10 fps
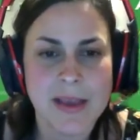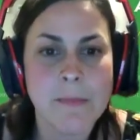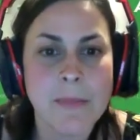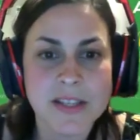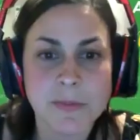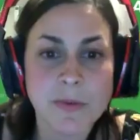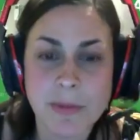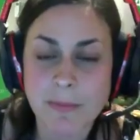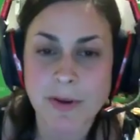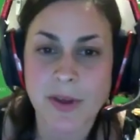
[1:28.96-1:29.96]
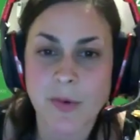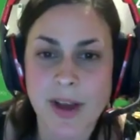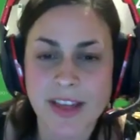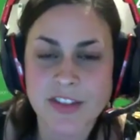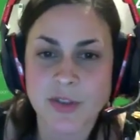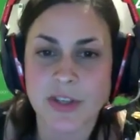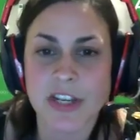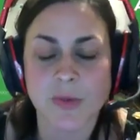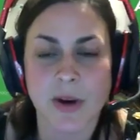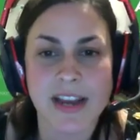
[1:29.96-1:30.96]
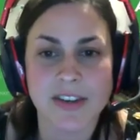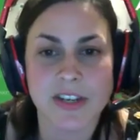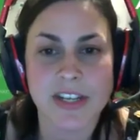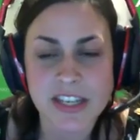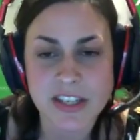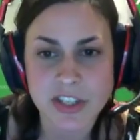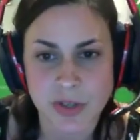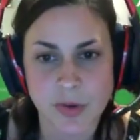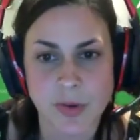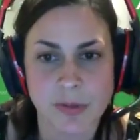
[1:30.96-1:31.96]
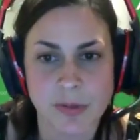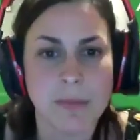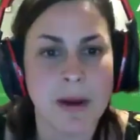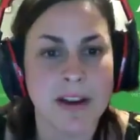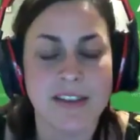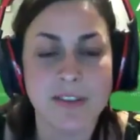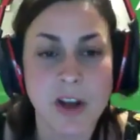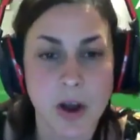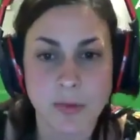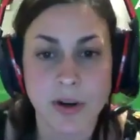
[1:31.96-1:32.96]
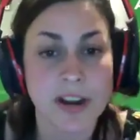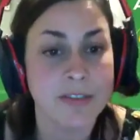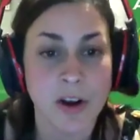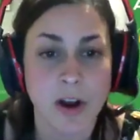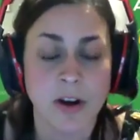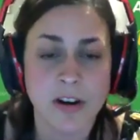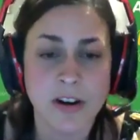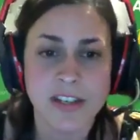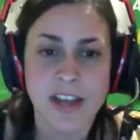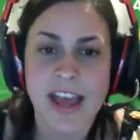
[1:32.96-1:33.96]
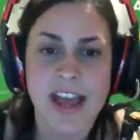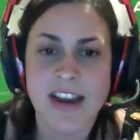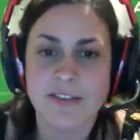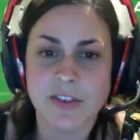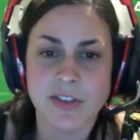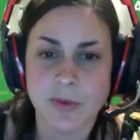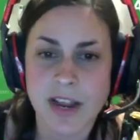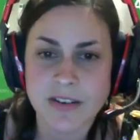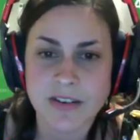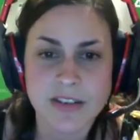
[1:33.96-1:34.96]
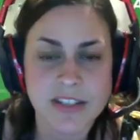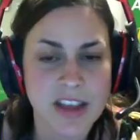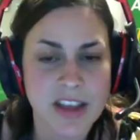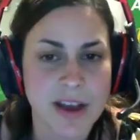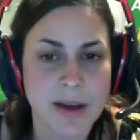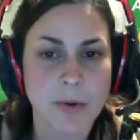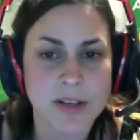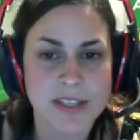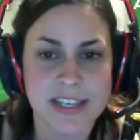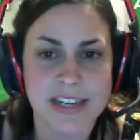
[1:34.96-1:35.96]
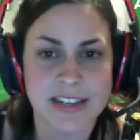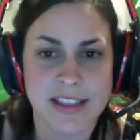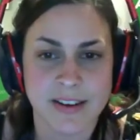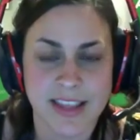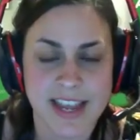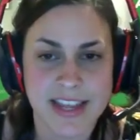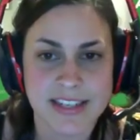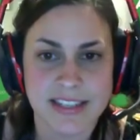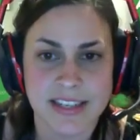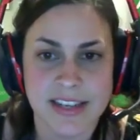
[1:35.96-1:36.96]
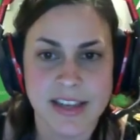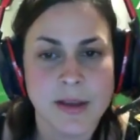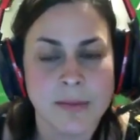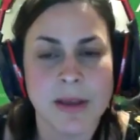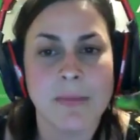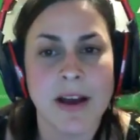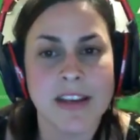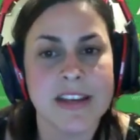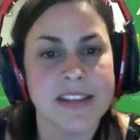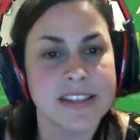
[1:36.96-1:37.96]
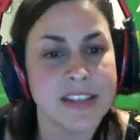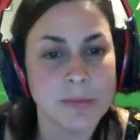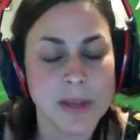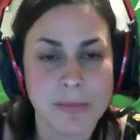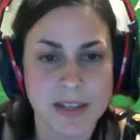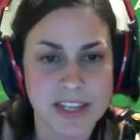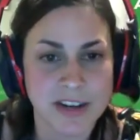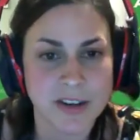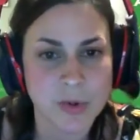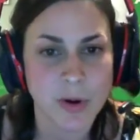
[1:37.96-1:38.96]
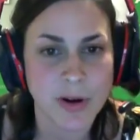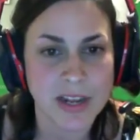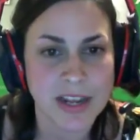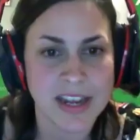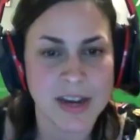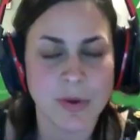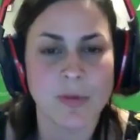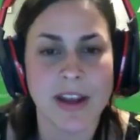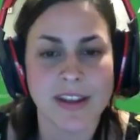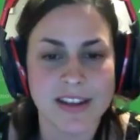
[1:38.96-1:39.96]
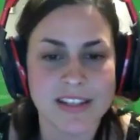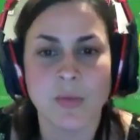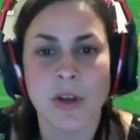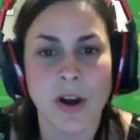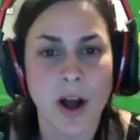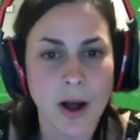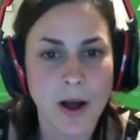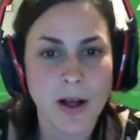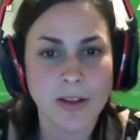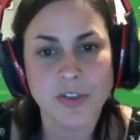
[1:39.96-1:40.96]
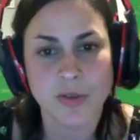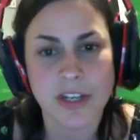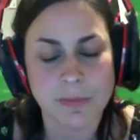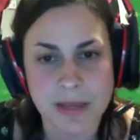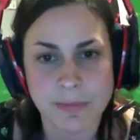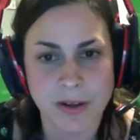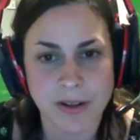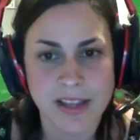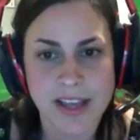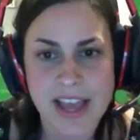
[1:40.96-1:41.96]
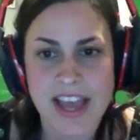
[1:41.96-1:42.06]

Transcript: It must be remembered that while these treaties were entered into, the Mi'kmaq were never conquered and never surrendered, gave up, or ceded their land. Mi'kma'ki is still Mi'kmaq territory, and we recognize that we are all treaty people